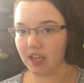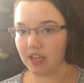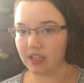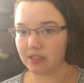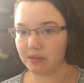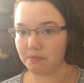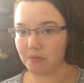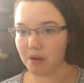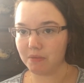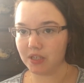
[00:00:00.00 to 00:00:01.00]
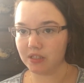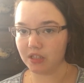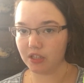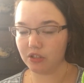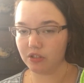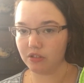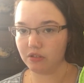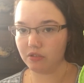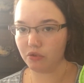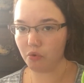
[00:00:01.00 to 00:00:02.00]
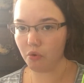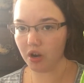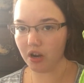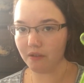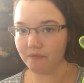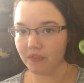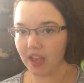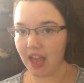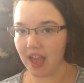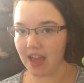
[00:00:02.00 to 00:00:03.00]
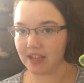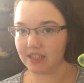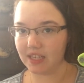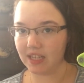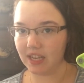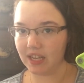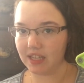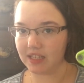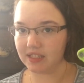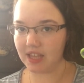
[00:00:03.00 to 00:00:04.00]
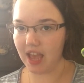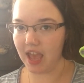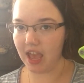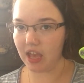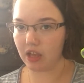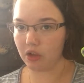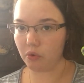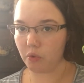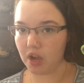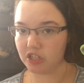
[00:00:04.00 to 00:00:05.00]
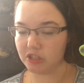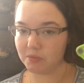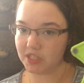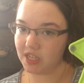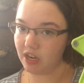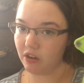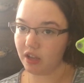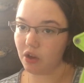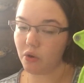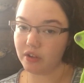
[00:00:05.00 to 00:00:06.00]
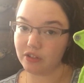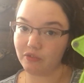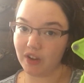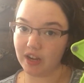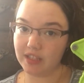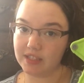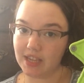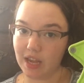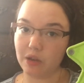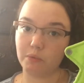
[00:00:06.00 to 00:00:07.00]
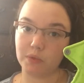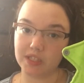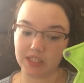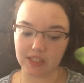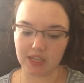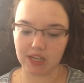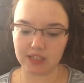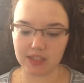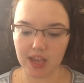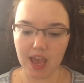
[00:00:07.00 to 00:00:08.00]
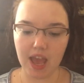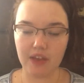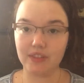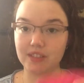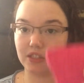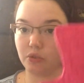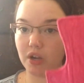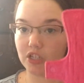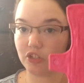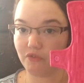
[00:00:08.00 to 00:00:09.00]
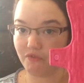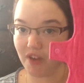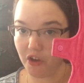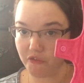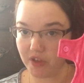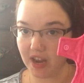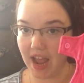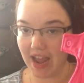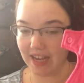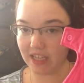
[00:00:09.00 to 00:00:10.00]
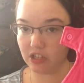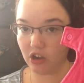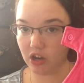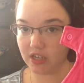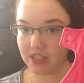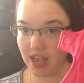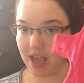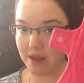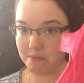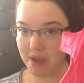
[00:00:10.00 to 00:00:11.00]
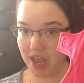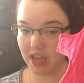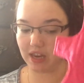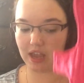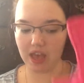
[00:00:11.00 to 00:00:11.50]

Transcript: is Mama's Couture, and it is a crushed material. It's very stain resistant. And this is crushed velvet, Heidi's Heart handmade.